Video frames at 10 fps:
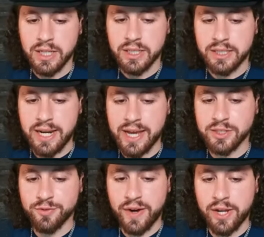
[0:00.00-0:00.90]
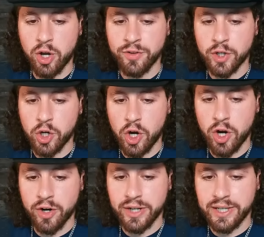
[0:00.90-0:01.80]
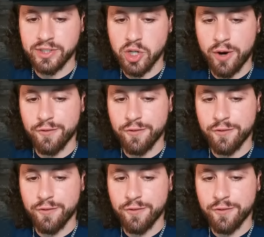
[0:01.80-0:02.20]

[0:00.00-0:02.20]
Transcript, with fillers: Next fight on the card is our